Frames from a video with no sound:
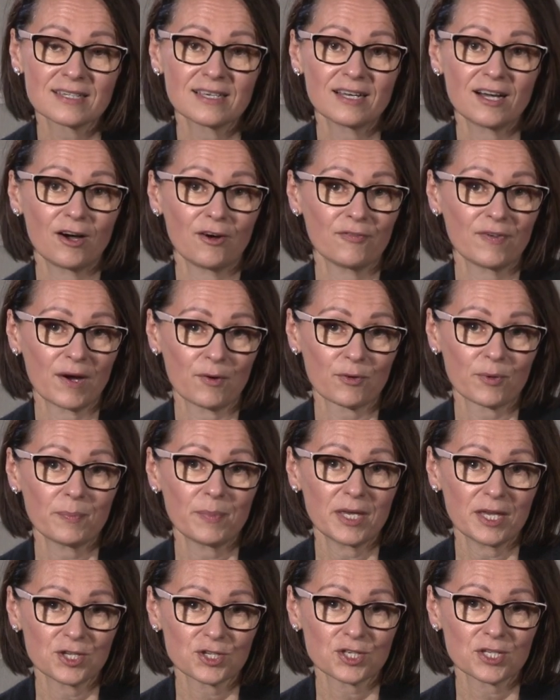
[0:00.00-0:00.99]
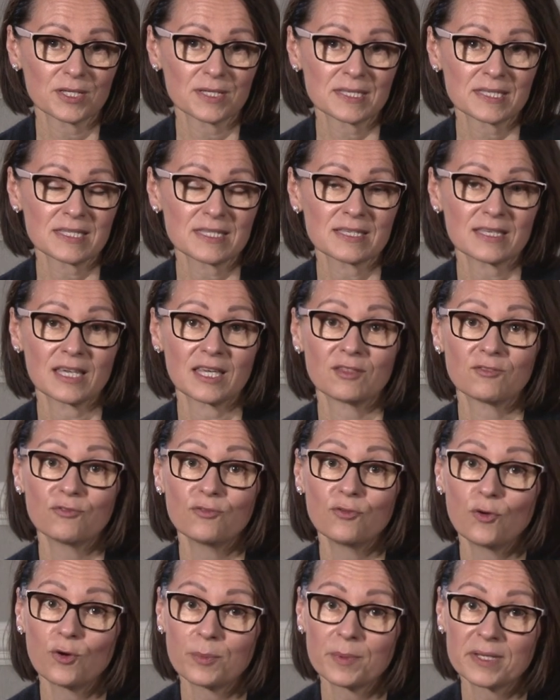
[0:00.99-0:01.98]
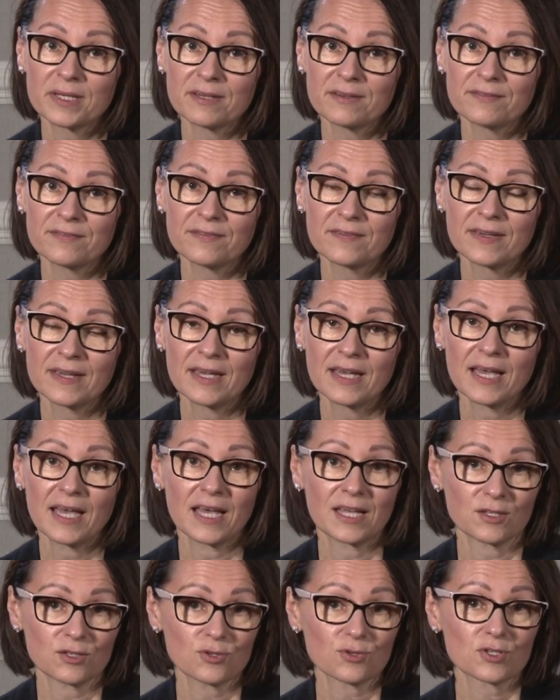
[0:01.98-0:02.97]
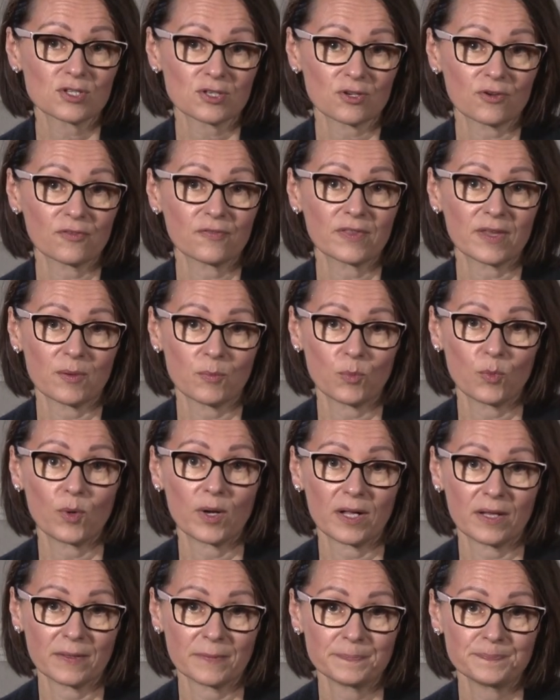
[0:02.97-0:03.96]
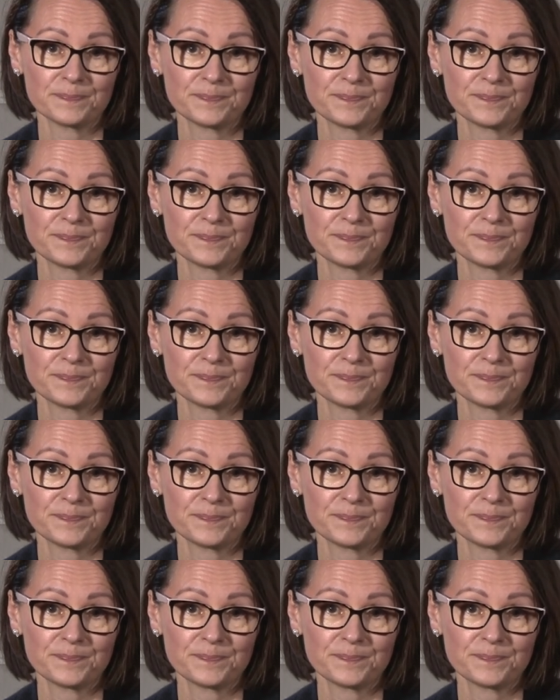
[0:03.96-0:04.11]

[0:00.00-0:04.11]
of our patients informative and to serve them well.